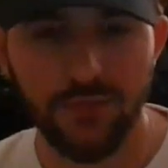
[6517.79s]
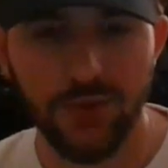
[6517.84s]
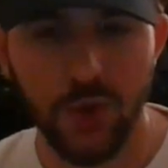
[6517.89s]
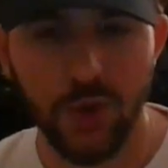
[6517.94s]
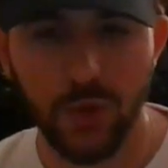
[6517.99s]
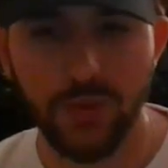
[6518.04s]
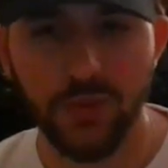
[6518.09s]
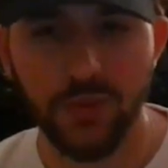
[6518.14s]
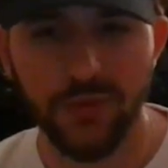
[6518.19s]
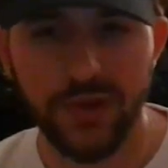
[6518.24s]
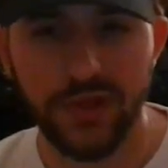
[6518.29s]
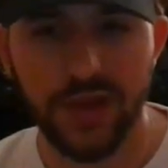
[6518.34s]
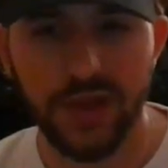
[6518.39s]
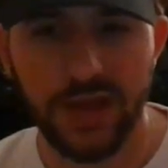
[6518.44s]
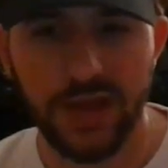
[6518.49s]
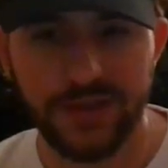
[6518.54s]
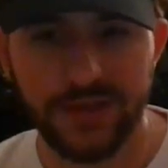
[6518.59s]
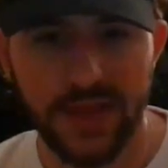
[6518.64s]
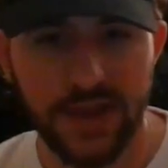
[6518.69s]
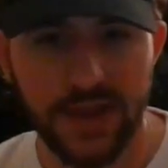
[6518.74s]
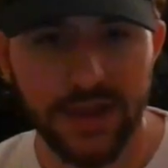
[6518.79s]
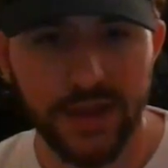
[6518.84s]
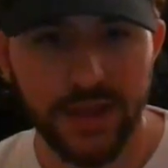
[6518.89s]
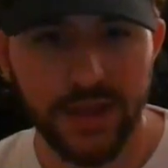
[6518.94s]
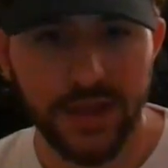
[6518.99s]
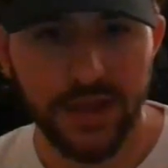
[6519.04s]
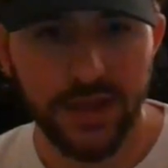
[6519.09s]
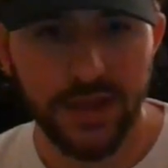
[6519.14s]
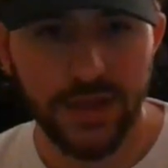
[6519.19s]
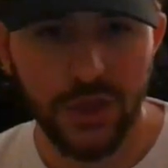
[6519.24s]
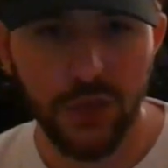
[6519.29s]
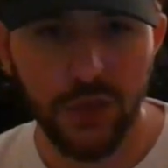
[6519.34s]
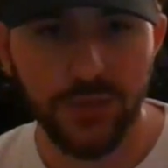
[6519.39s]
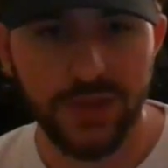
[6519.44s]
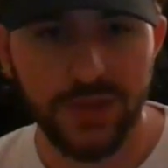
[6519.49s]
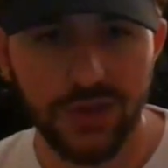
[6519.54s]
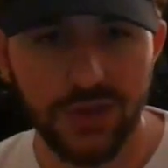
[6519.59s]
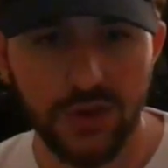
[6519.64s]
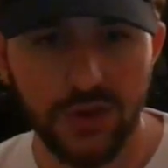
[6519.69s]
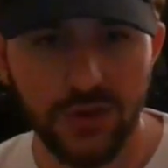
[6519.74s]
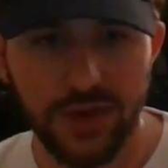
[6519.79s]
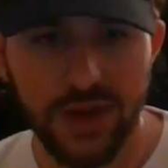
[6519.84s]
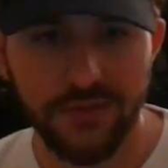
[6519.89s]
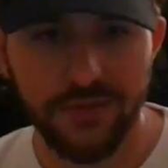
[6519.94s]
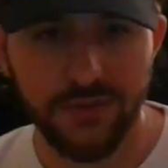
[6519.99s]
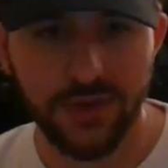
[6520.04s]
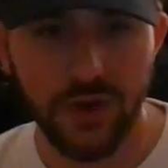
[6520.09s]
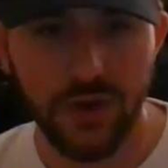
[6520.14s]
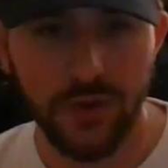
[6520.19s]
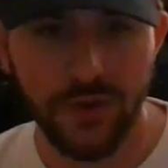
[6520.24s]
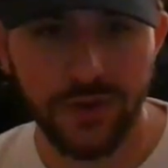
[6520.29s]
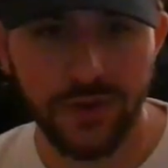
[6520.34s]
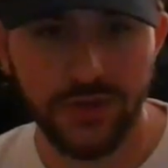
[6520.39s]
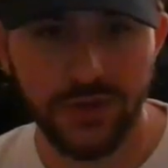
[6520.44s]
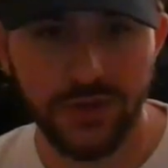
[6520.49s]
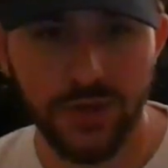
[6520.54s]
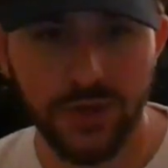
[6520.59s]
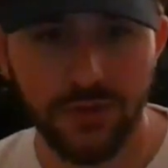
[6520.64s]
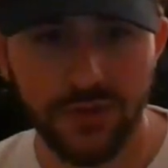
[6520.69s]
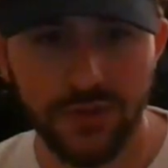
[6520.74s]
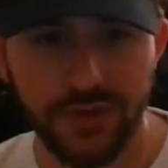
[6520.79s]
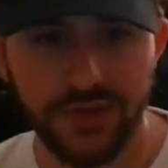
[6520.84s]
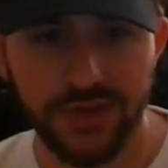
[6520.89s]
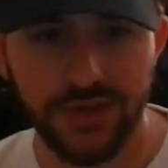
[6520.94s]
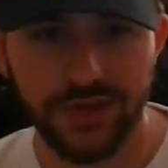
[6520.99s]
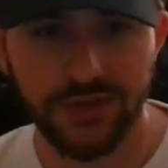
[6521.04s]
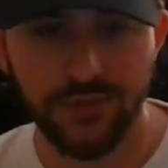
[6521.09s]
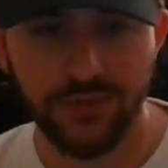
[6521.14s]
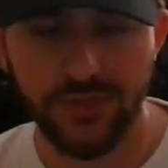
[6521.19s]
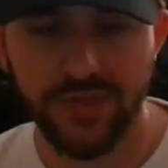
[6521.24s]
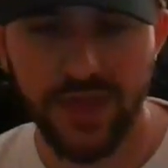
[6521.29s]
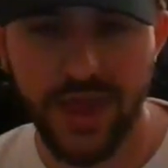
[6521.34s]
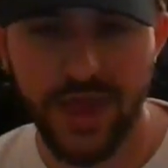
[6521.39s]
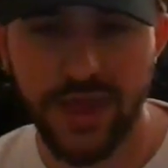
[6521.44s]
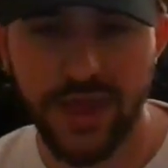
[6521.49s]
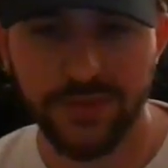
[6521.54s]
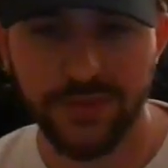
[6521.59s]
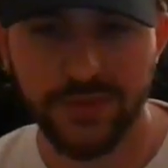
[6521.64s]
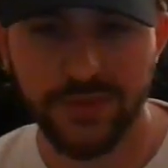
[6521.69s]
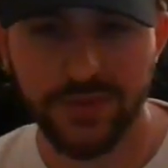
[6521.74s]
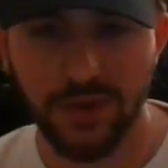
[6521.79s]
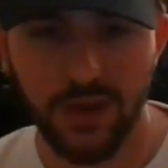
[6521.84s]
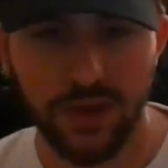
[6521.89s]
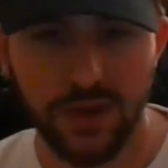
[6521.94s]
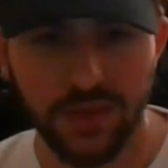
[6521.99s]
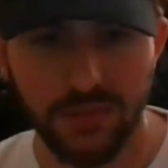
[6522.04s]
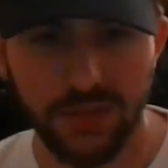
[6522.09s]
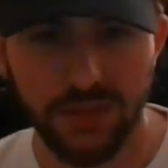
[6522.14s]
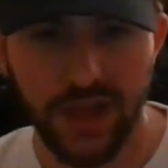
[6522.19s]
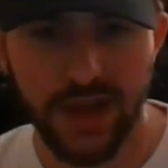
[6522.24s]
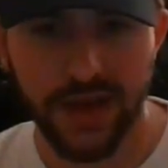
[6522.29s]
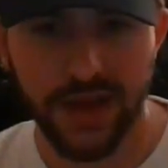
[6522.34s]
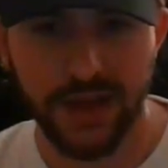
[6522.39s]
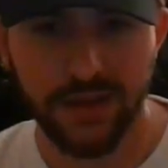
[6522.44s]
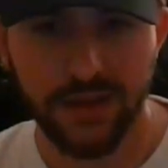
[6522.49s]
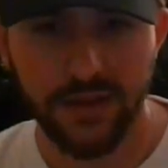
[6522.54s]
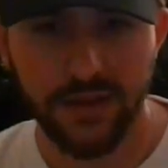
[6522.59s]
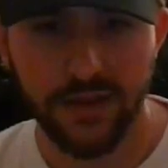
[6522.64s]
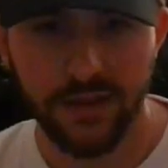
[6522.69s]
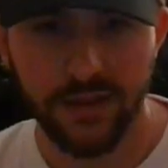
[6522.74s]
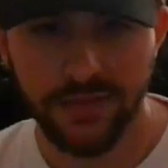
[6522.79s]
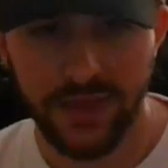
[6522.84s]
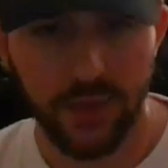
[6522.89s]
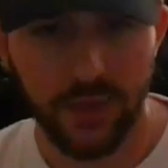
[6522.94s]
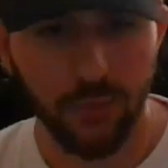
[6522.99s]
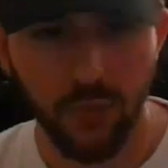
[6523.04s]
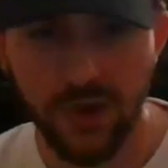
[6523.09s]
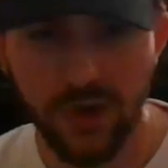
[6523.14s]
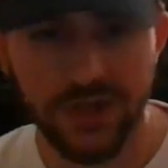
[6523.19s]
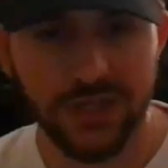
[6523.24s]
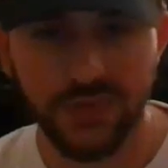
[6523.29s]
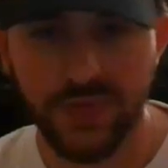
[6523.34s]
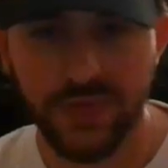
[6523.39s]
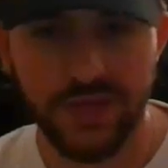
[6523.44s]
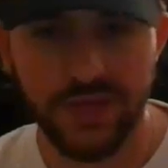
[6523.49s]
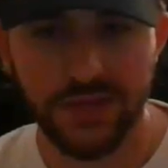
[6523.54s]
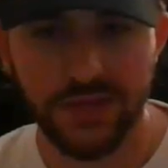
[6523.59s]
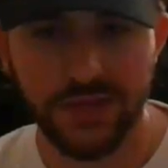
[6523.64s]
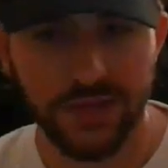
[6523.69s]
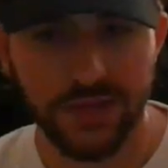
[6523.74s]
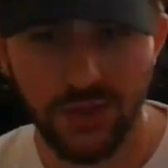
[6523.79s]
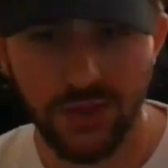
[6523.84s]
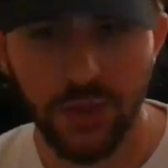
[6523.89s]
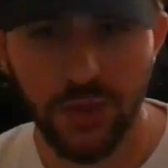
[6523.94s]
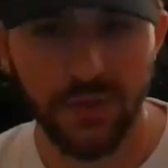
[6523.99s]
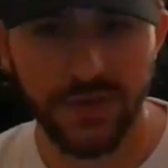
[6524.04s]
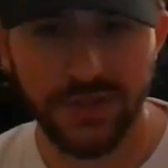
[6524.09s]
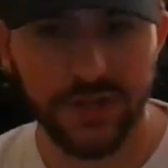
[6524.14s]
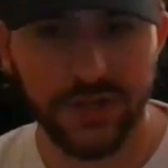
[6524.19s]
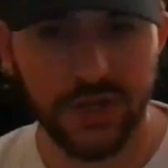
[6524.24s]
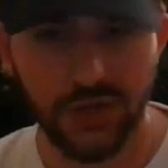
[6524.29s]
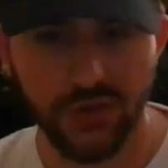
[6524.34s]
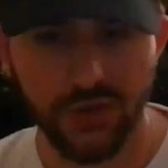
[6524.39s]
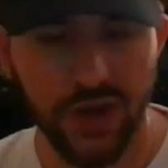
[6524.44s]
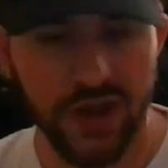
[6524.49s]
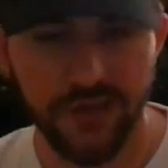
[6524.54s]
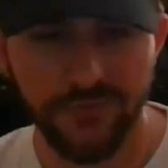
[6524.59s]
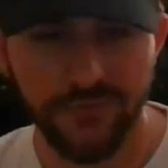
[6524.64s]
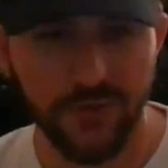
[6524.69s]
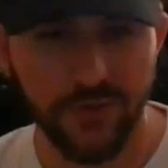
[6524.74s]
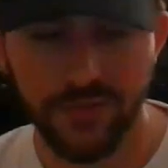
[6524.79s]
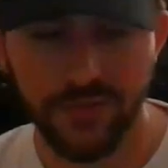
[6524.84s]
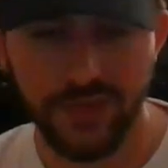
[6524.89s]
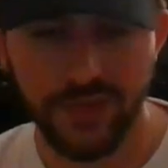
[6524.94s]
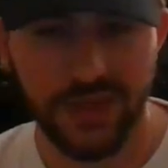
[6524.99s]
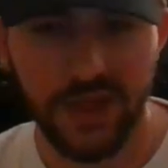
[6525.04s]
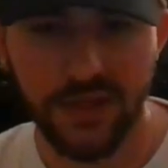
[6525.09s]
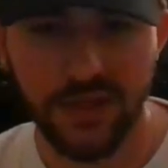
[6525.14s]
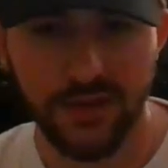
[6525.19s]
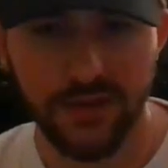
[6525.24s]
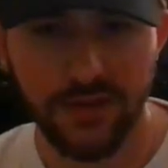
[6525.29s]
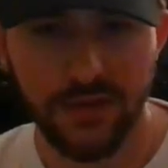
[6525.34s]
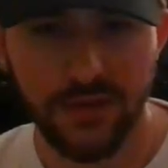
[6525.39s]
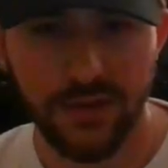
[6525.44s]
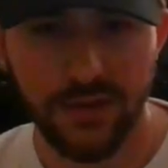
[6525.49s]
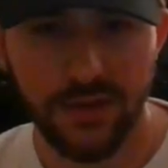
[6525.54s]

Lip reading: Koba realized that humans are never going to coexist with apes on the planet. That one species is always going to triumph over the other.